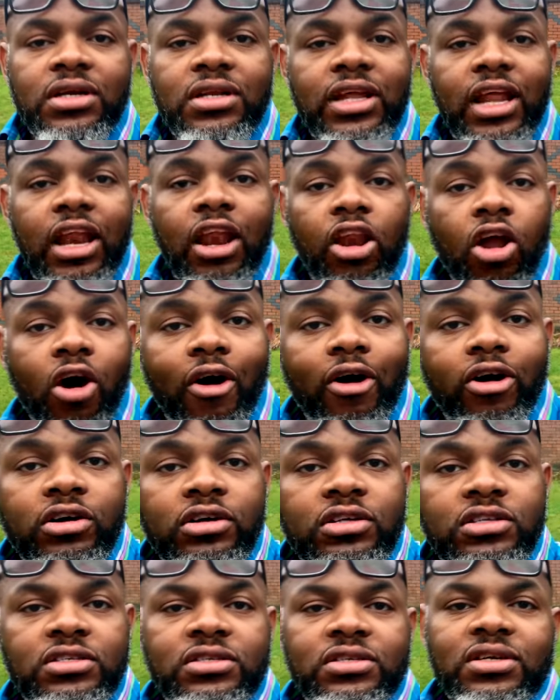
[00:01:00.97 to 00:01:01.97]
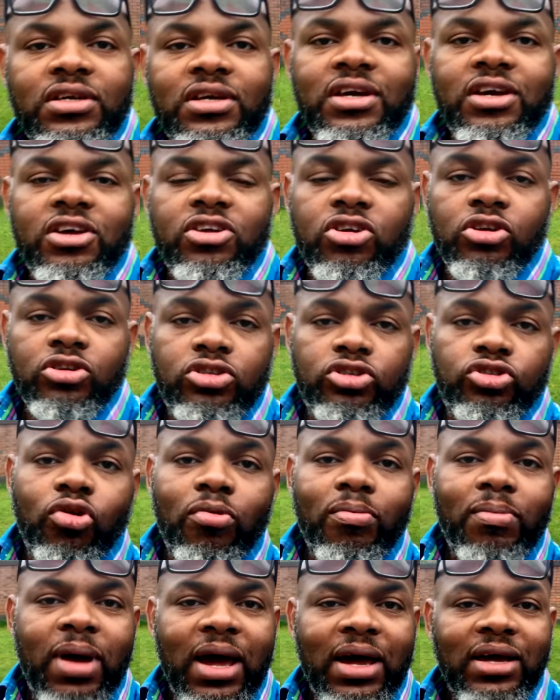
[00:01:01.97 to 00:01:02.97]
the lungs, your
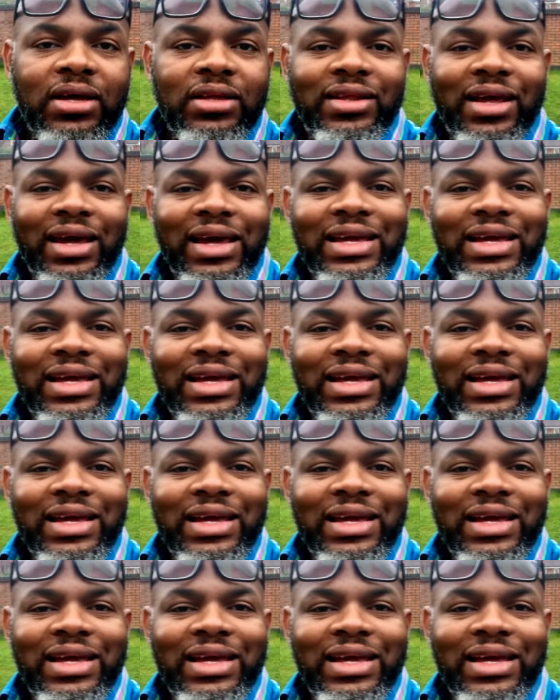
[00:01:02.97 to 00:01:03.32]
stomach, the